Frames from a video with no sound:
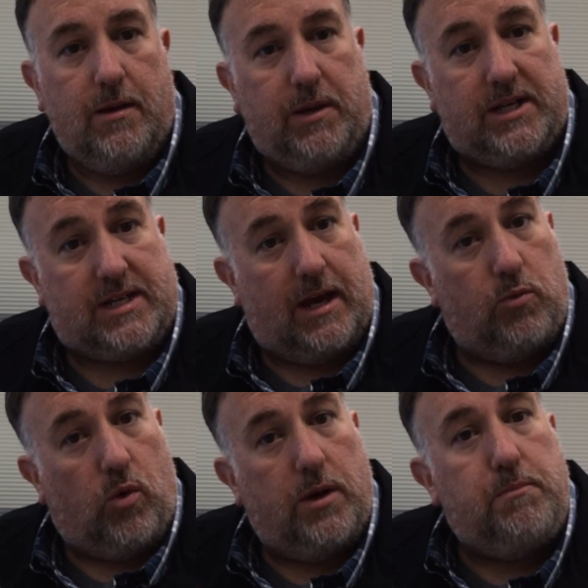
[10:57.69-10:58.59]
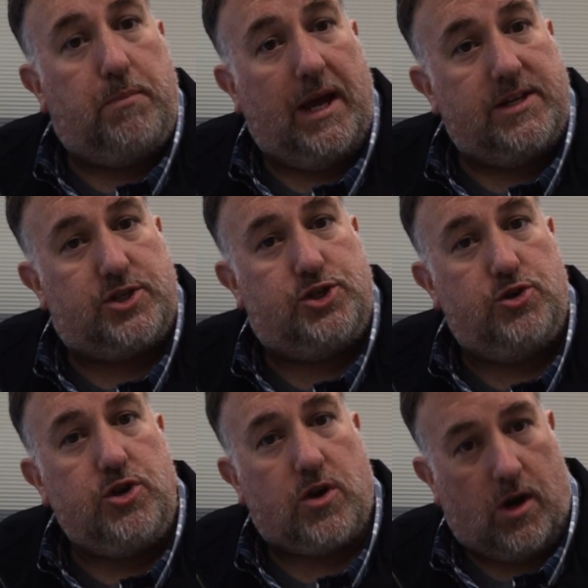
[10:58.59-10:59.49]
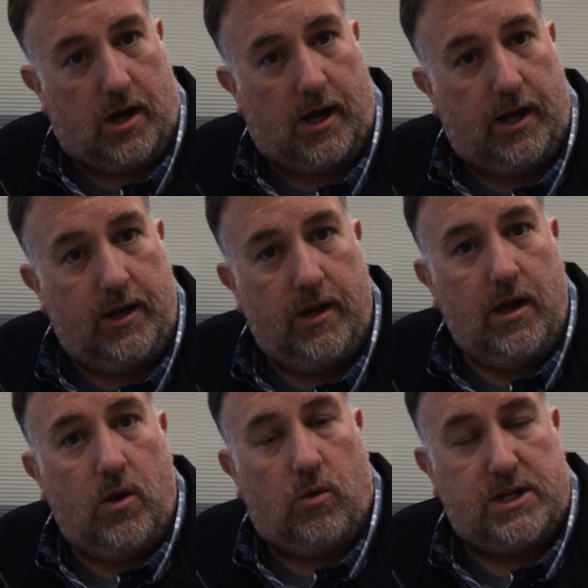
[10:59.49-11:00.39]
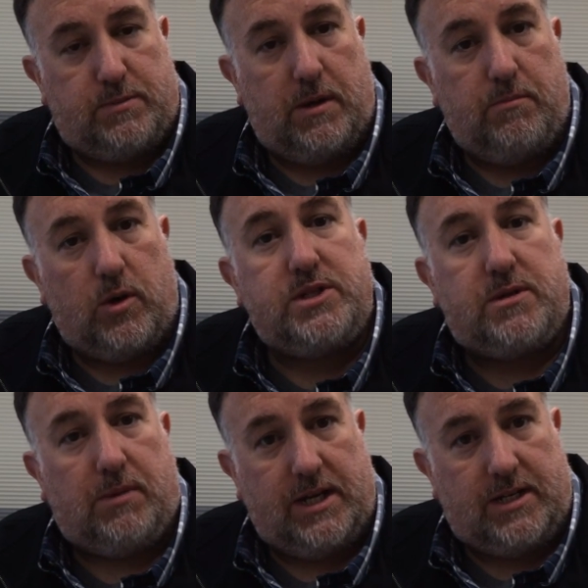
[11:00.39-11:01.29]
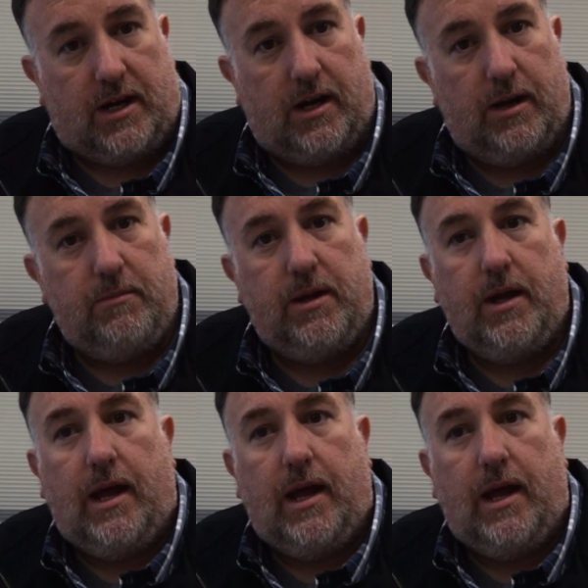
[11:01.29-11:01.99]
because I had one base junior high where I spent most of my time,